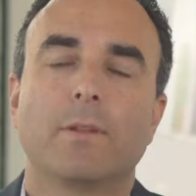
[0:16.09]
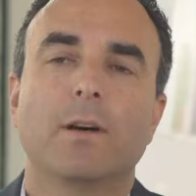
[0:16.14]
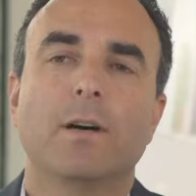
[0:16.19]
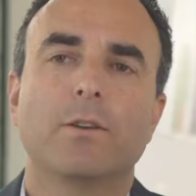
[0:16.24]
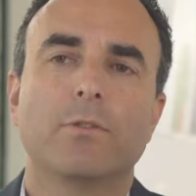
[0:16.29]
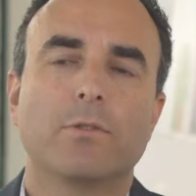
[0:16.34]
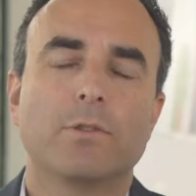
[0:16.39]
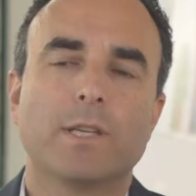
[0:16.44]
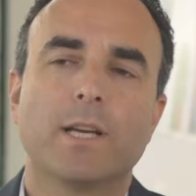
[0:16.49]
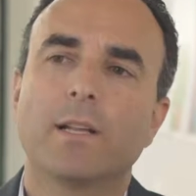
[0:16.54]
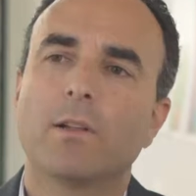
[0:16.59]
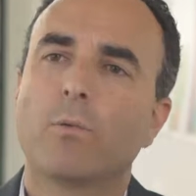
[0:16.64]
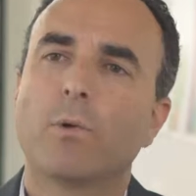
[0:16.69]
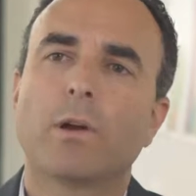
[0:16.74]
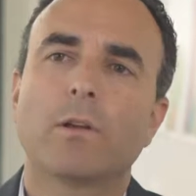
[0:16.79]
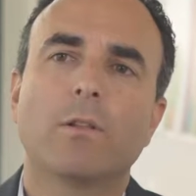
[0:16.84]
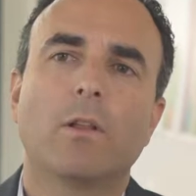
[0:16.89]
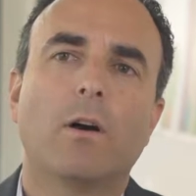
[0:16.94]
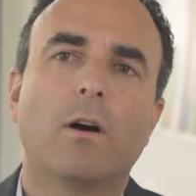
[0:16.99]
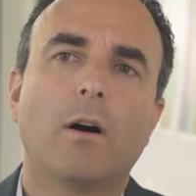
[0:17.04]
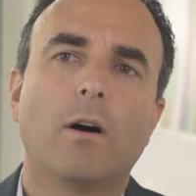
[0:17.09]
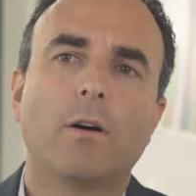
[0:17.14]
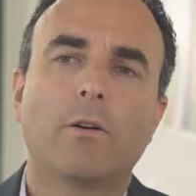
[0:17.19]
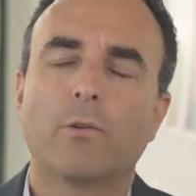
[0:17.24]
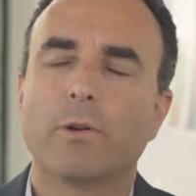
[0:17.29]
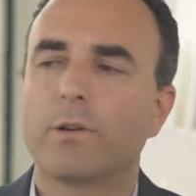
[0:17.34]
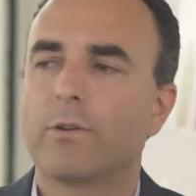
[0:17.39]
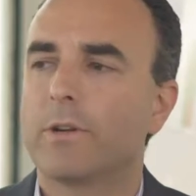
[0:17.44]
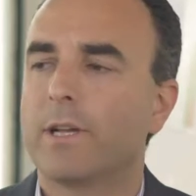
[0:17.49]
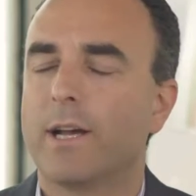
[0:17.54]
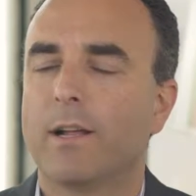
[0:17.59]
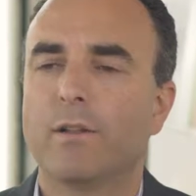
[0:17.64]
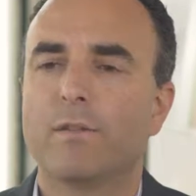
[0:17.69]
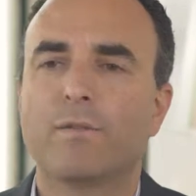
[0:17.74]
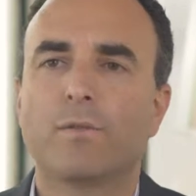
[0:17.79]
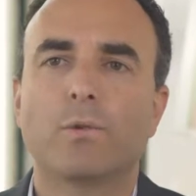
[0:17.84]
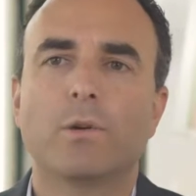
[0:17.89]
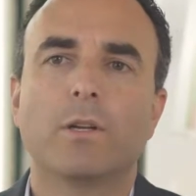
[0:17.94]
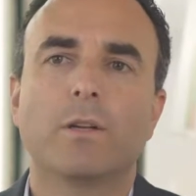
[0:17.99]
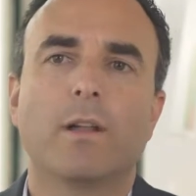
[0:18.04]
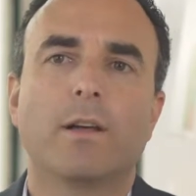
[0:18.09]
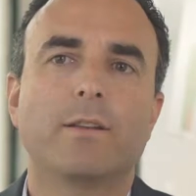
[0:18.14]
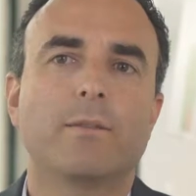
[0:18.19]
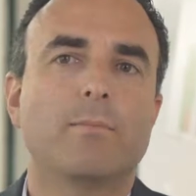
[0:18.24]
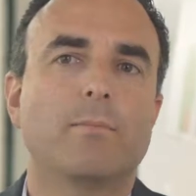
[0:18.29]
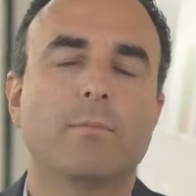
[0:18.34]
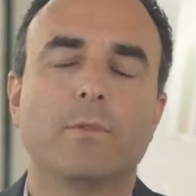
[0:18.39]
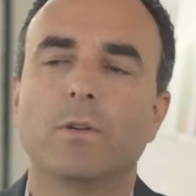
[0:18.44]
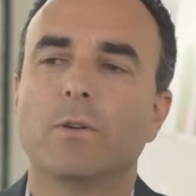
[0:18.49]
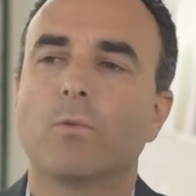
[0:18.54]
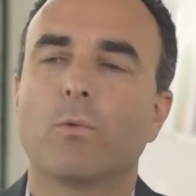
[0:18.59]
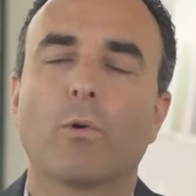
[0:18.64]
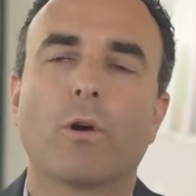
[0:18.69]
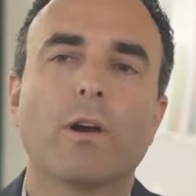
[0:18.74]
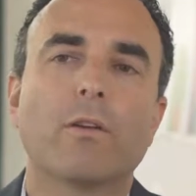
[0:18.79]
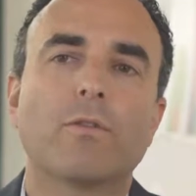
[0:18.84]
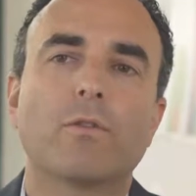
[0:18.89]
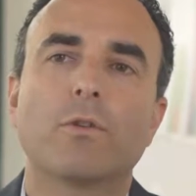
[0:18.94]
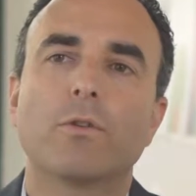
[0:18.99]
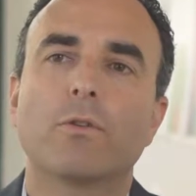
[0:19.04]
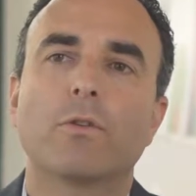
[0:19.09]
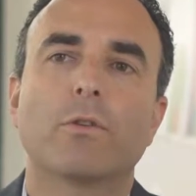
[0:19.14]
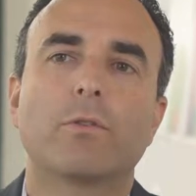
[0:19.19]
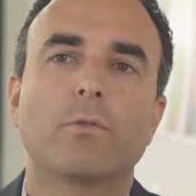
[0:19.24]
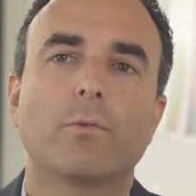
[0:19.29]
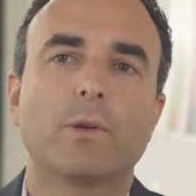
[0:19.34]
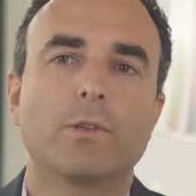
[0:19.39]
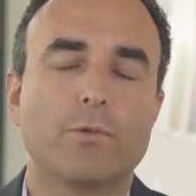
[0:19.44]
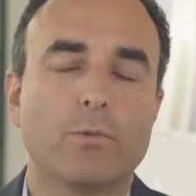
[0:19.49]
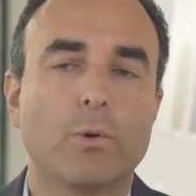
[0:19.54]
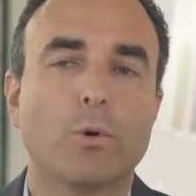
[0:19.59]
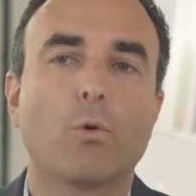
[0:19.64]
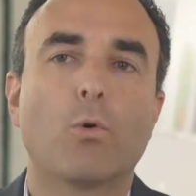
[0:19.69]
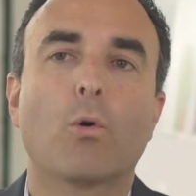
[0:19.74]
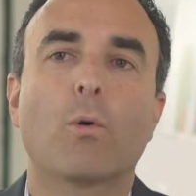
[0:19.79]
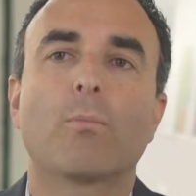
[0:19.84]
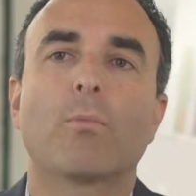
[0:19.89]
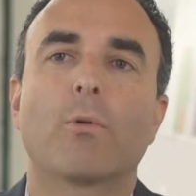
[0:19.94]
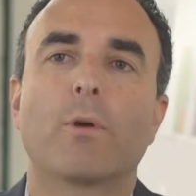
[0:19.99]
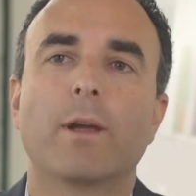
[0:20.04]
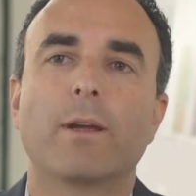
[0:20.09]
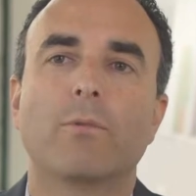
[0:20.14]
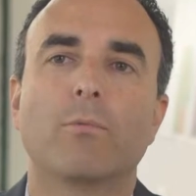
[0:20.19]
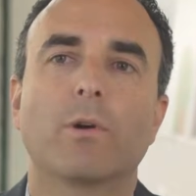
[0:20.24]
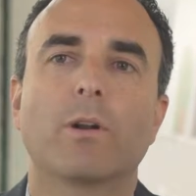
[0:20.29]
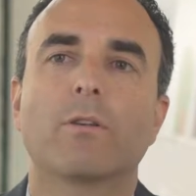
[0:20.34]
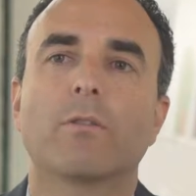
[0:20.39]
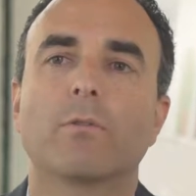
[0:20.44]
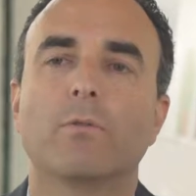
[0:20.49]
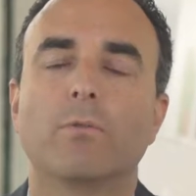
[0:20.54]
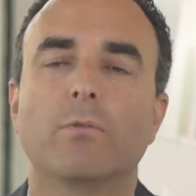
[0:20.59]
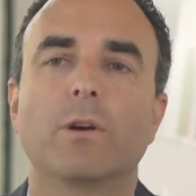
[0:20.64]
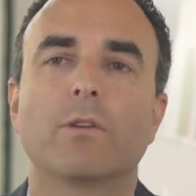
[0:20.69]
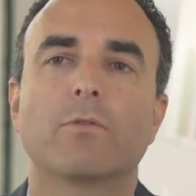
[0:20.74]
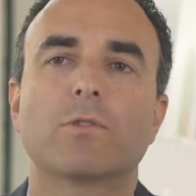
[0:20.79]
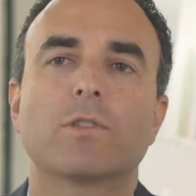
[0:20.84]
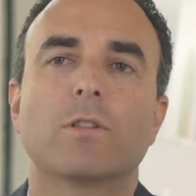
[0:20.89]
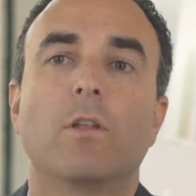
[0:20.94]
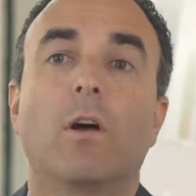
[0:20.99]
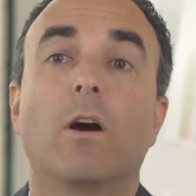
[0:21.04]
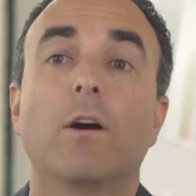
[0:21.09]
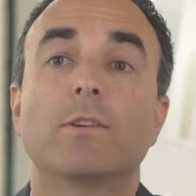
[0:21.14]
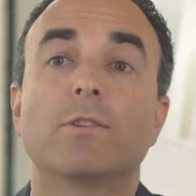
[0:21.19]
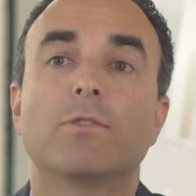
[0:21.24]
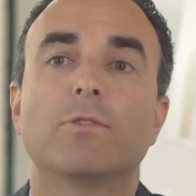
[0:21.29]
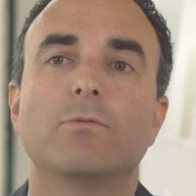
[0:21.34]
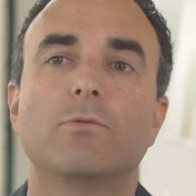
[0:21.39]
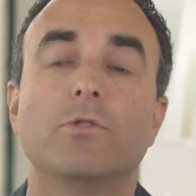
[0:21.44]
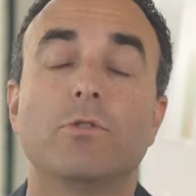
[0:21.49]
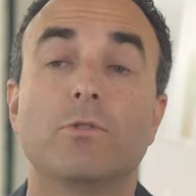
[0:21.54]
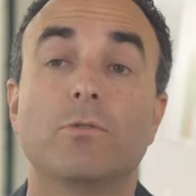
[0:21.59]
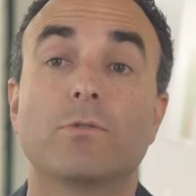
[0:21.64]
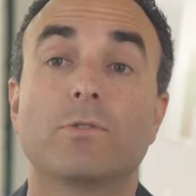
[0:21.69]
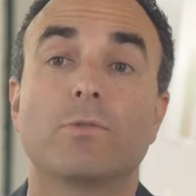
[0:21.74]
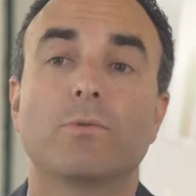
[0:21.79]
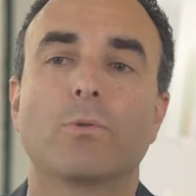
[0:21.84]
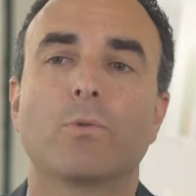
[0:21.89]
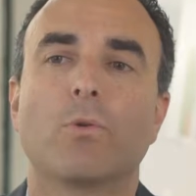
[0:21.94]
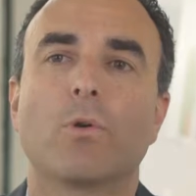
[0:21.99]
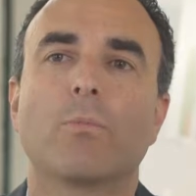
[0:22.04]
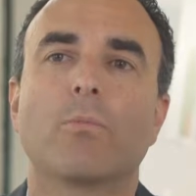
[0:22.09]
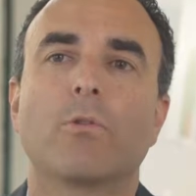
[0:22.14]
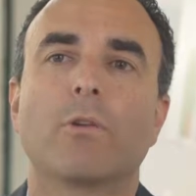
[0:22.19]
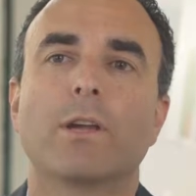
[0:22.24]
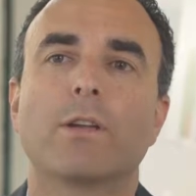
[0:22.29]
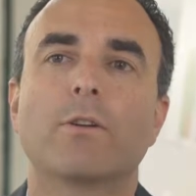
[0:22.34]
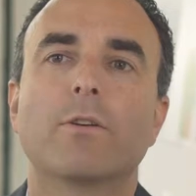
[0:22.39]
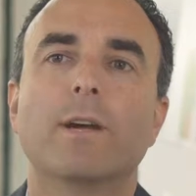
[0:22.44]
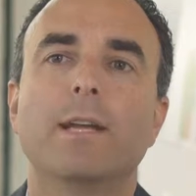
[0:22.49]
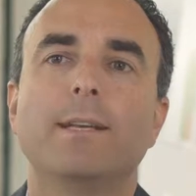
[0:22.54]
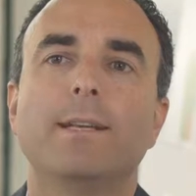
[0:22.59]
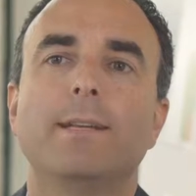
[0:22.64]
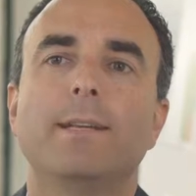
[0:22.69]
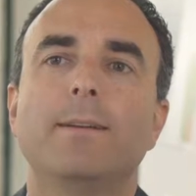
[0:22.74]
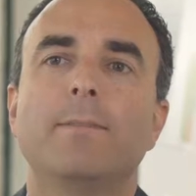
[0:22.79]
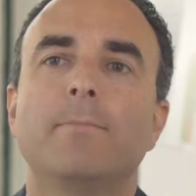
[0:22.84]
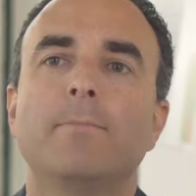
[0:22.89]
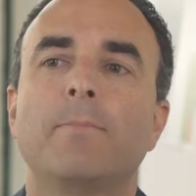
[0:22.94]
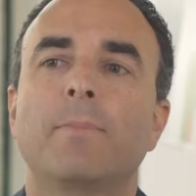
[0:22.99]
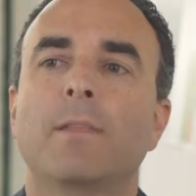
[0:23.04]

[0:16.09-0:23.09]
Under Delaware law or under California law, wherever you're going to incorporate, whoever's laws you choose to incorporate your entity,